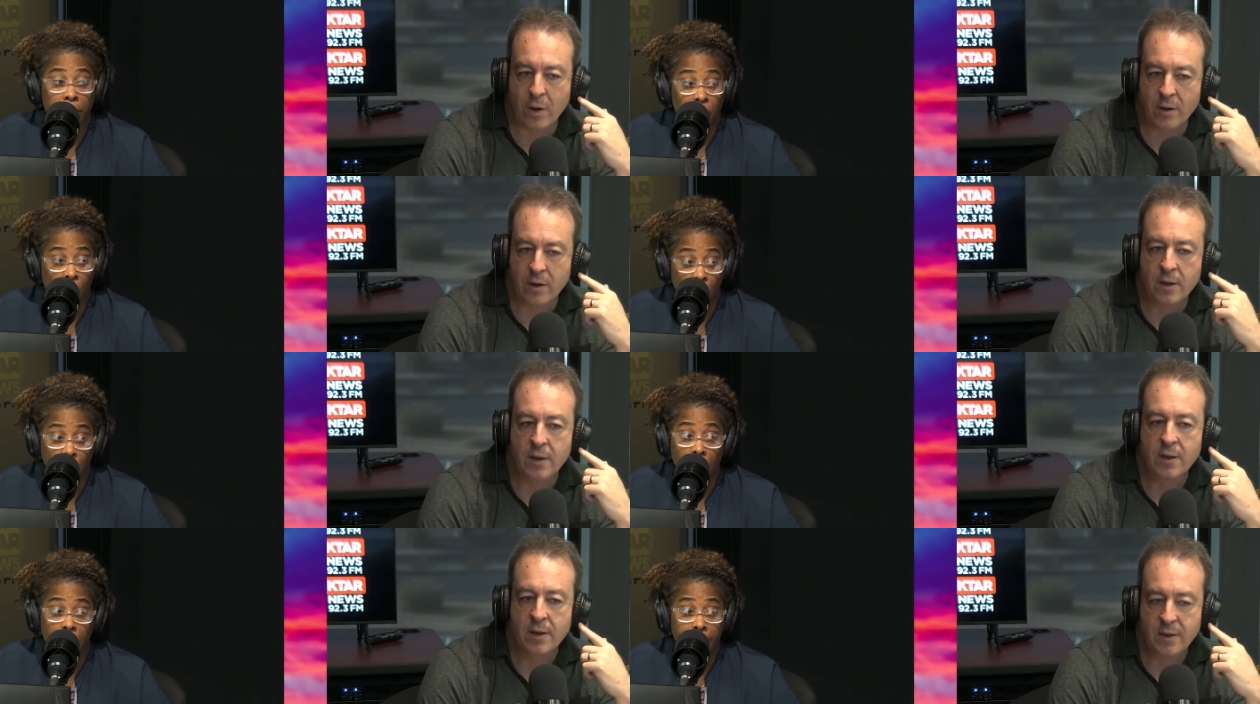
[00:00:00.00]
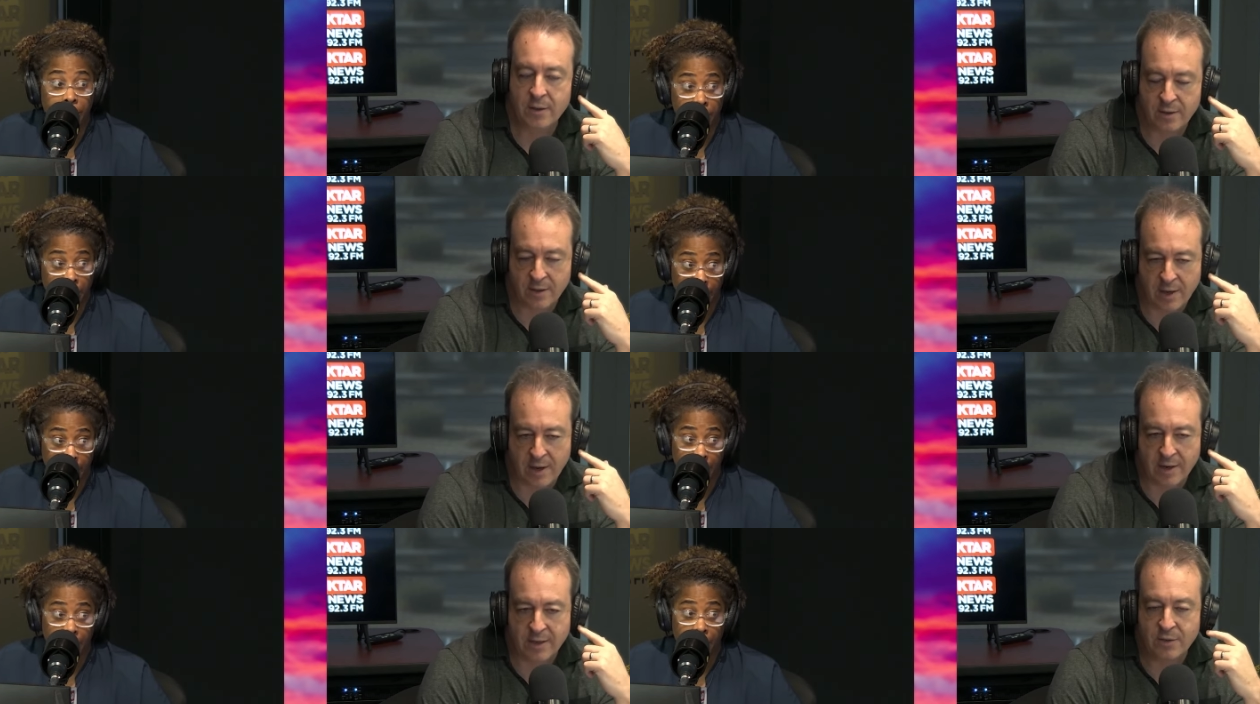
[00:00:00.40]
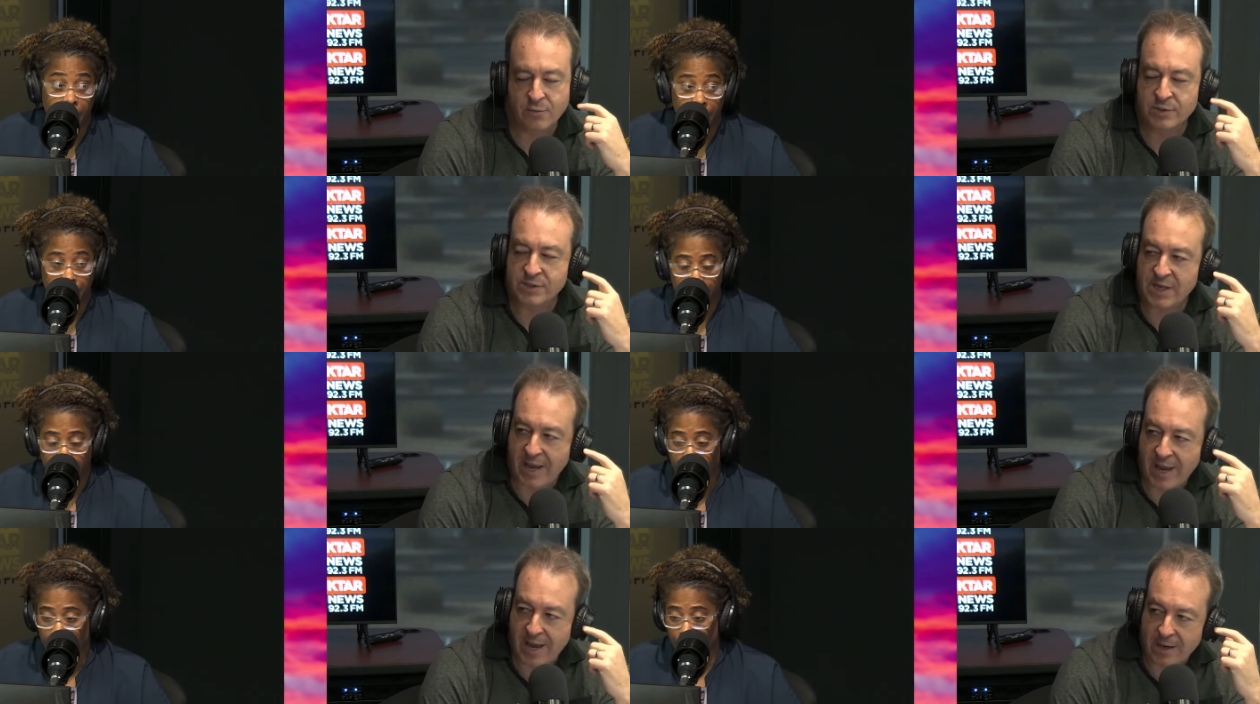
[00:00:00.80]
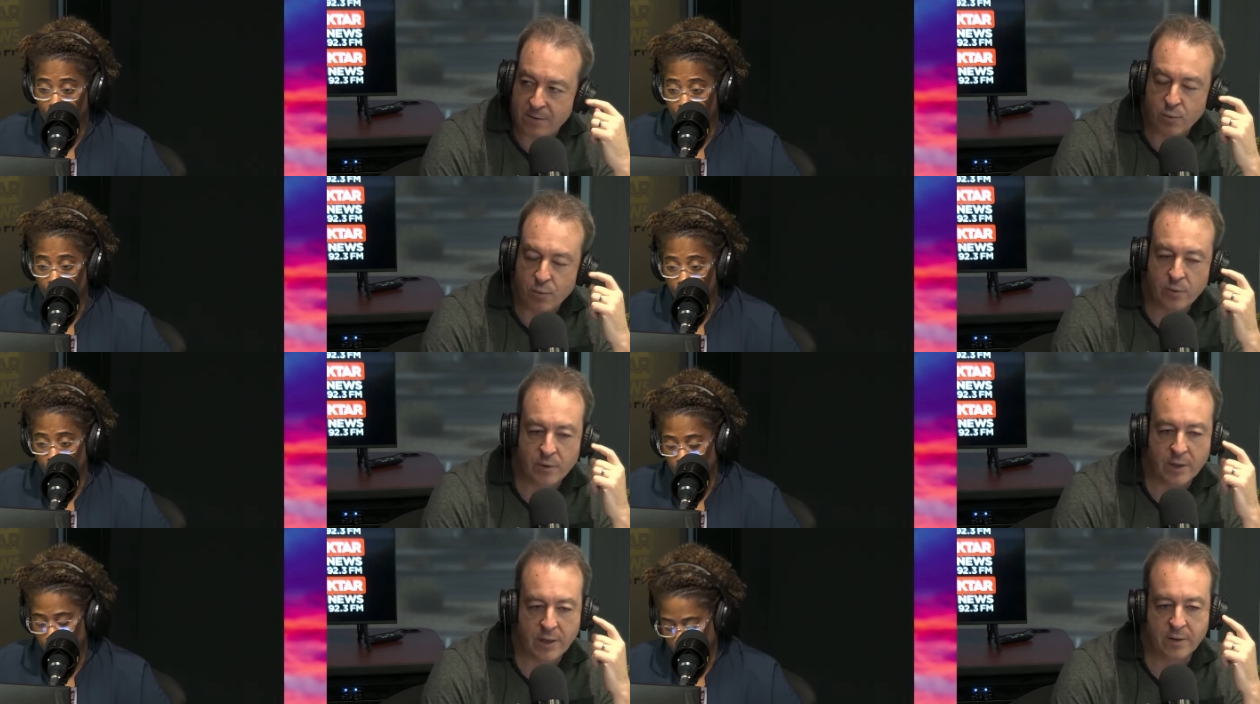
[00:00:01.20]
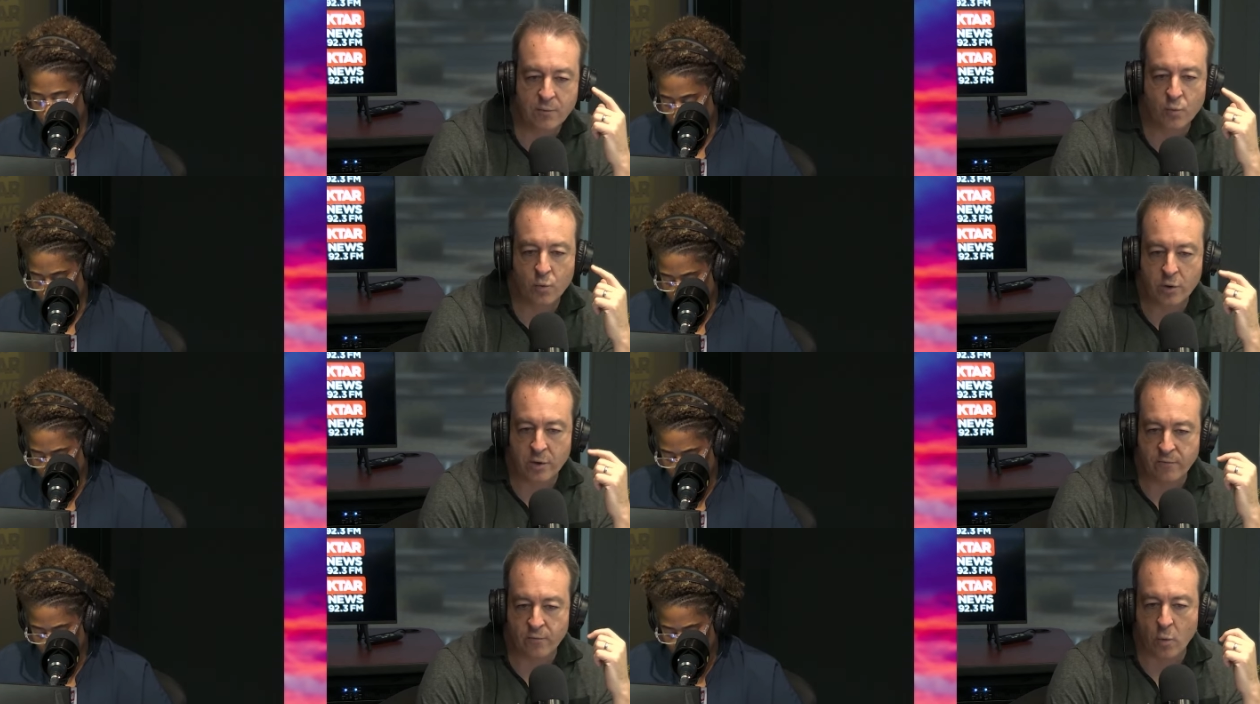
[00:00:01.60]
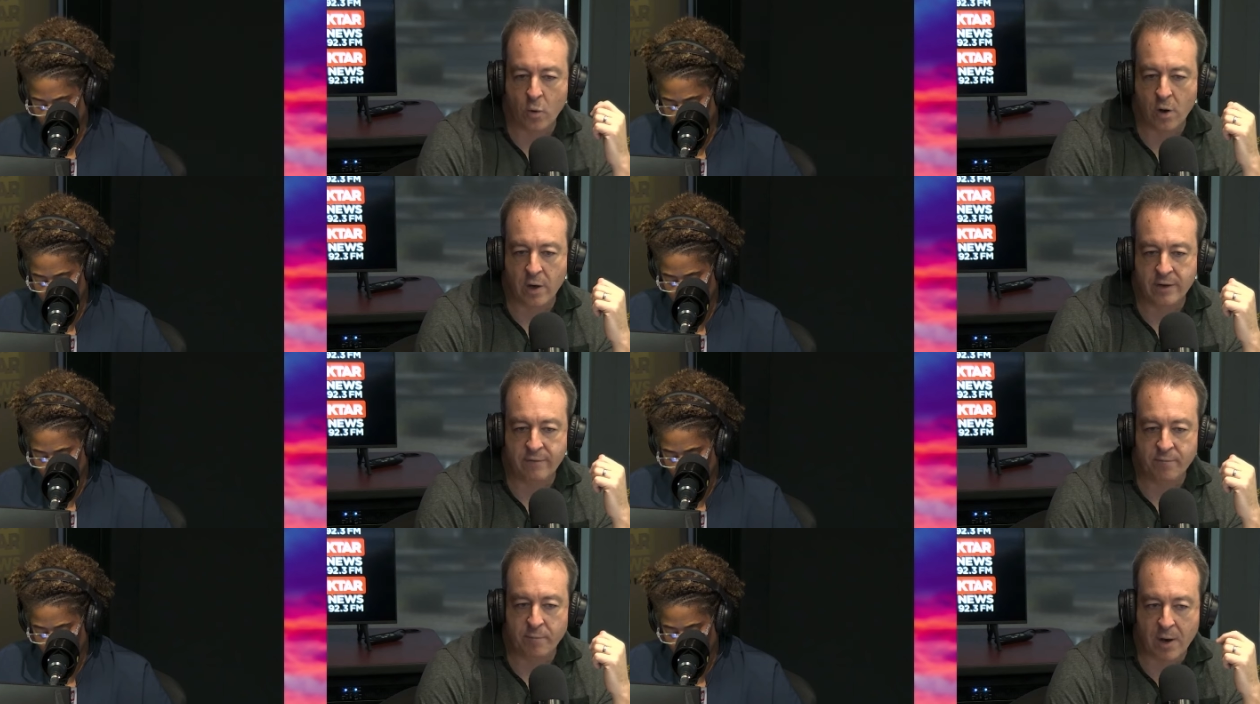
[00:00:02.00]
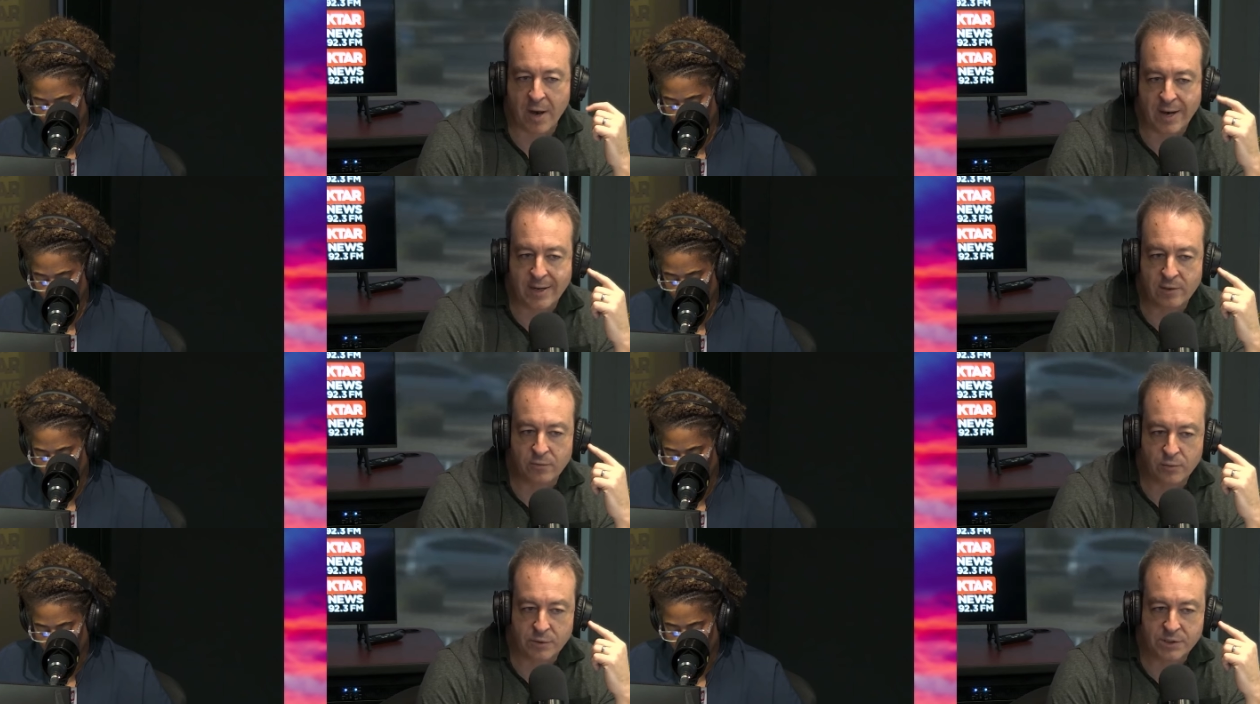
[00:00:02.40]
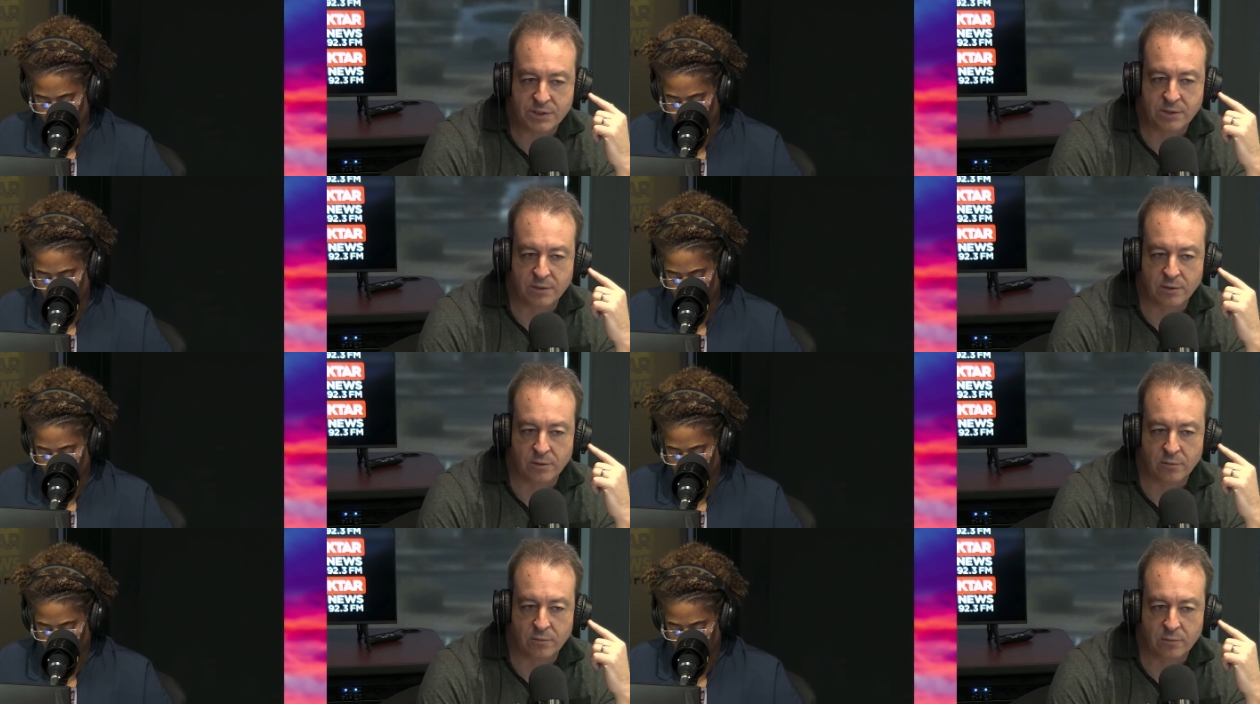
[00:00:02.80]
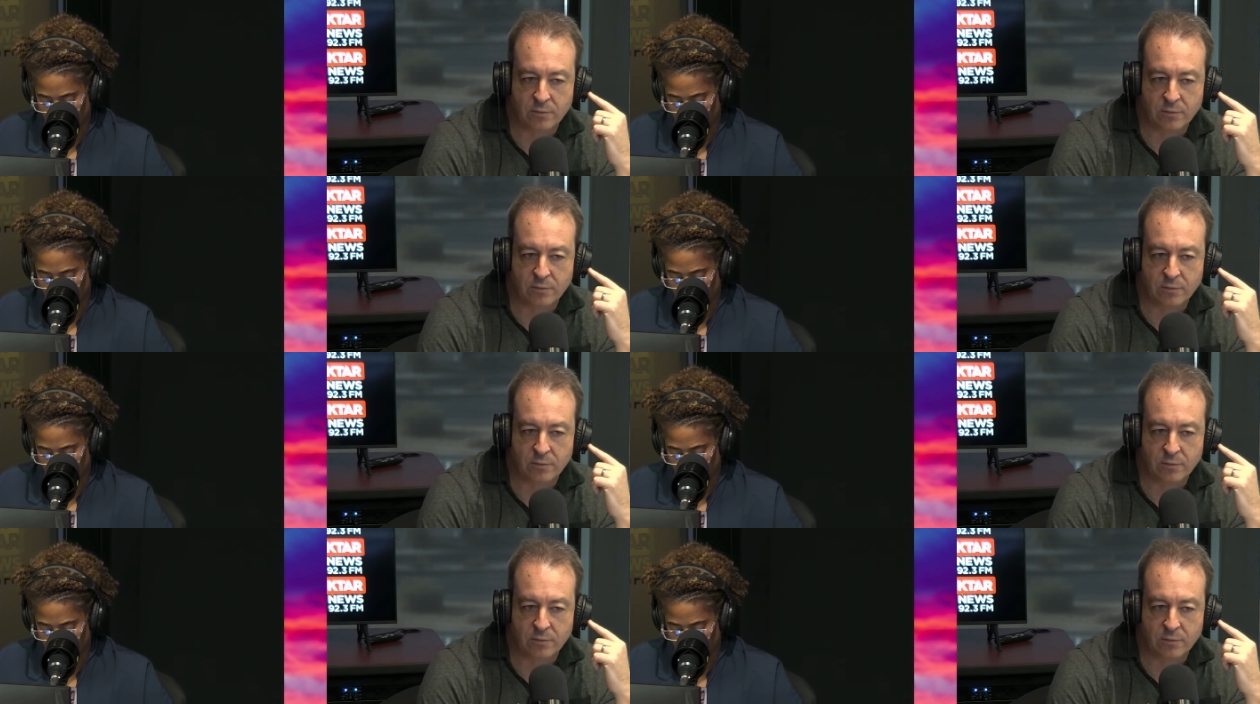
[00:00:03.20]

Speaker 1: on, yeah. yeah, he was ahead and would have won if Biden was still